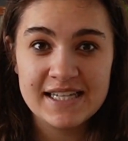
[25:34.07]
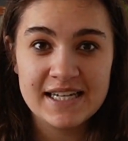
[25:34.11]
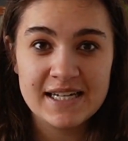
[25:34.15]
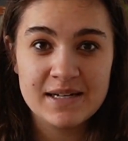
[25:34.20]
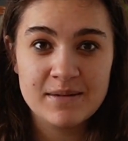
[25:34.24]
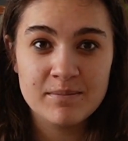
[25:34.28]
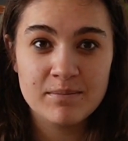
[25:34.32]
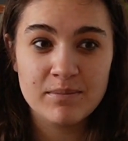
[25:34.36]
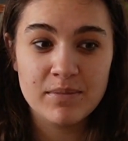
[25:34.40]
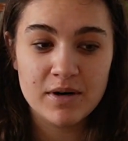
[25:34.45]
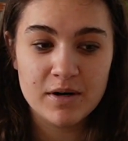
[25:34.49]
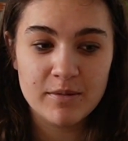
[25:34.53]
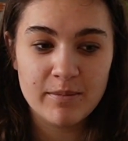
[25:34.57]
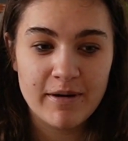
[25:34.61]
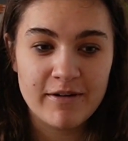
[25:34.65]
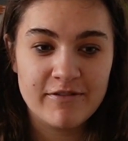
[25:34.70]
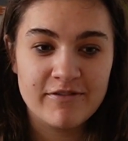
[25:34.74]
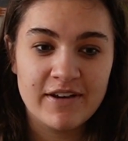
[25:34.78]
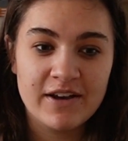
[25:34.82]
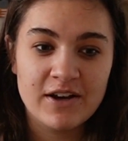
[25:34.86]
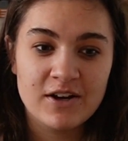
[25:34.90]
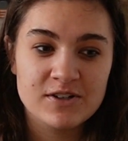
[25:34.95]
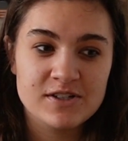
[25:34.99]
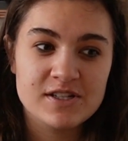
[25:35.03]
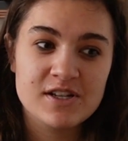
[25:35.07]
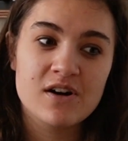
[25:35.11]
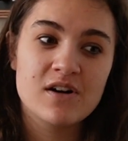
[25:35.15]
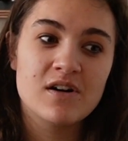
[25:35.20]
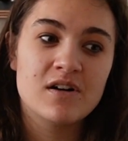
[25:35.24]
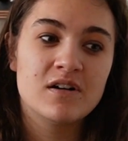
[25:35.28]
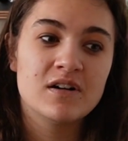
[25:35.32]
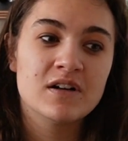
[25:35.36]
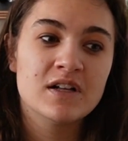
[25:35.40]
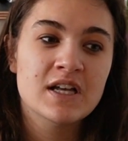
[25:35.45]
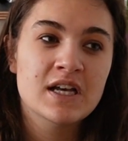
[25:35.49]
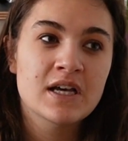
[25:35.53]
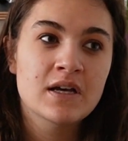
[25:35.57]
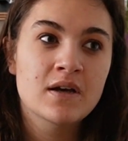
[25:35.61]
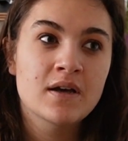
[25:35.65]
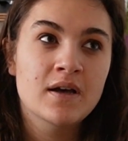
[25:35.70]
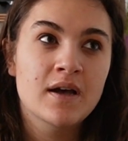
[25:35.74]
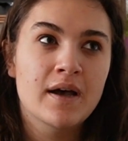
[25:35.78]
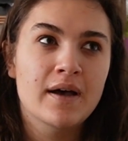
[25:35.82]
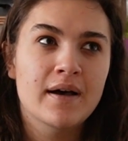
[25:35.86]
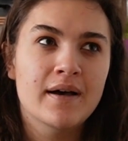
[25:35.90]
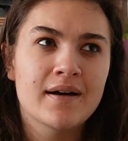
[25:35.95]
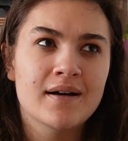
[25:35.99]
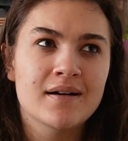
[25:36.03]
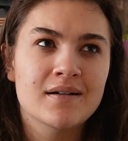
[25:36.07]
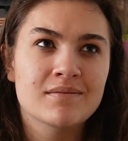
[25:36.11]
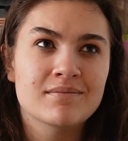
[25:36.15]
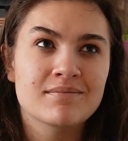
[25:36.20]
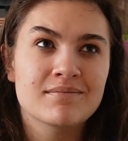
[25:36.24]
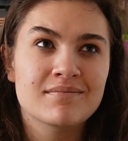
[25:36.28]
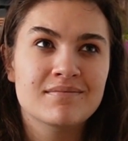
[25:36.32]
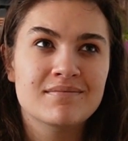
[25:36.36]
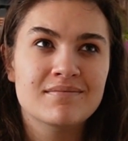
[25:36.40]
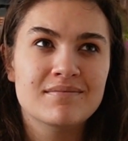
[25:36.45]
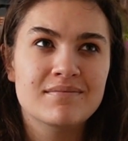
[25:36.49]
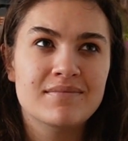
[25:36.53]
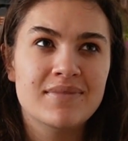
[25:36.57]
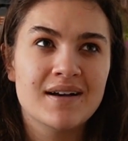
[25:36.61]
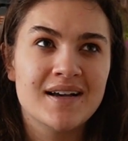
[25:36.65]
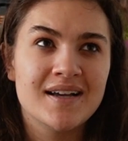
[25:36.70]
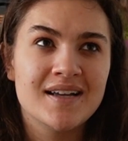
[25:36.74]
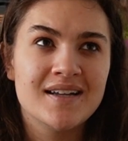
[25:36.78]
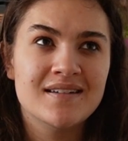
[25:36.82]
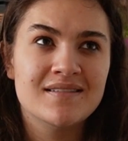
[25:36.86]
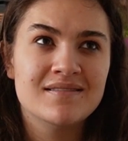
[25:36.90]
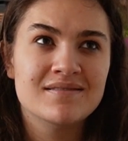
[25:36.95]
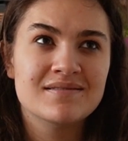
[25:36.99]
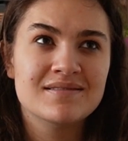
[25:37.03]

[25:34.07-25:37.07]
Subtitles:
I didn't burn my fingers at all, but